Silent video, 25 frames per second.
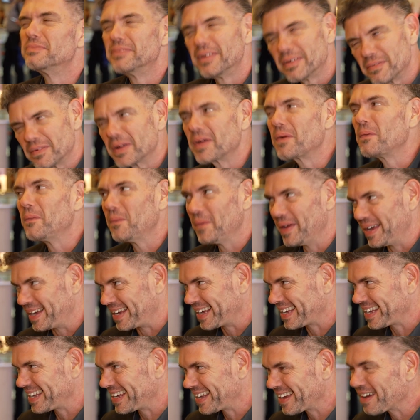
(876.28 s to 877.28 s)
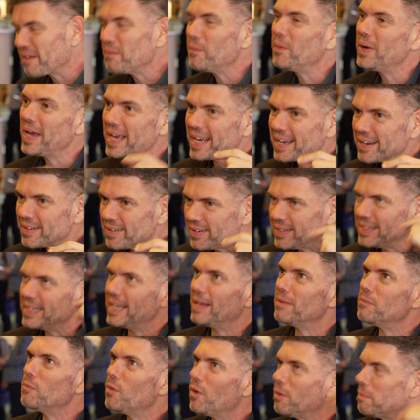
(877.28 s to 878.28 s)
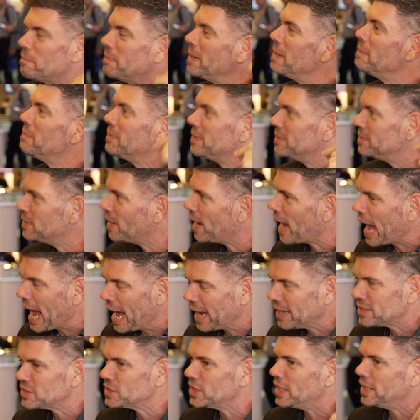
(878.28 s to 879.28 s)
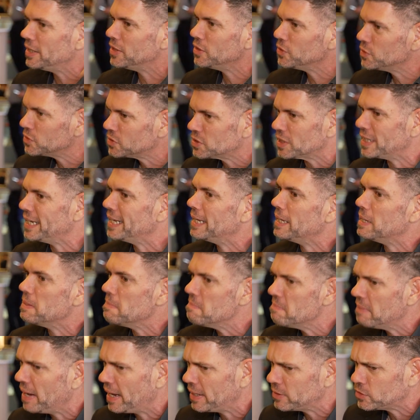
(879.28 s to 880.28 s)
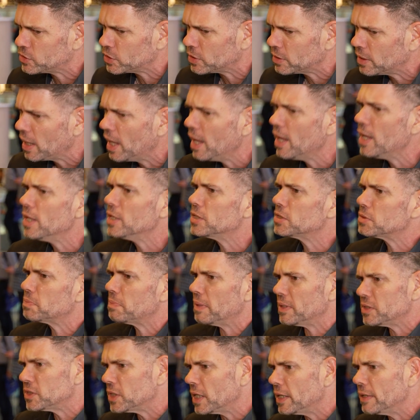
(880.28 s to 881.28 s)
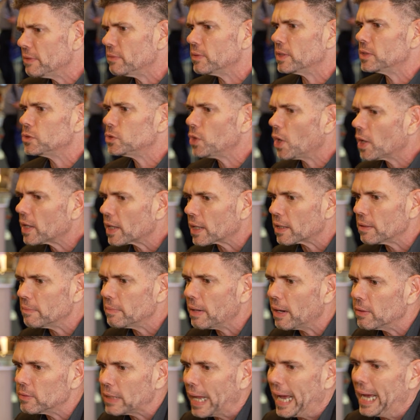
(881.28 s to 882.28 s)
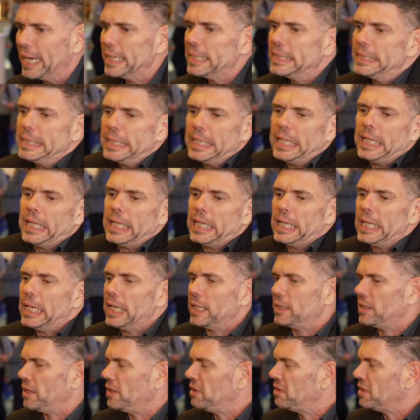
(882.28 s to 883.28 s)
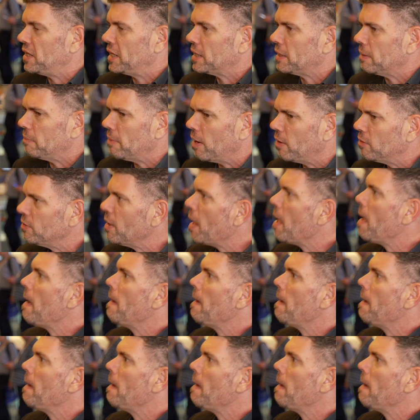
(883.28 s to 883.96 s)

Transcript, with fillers: very quick, quicker than what people actually usually imagine, especially when talking about IT and they think about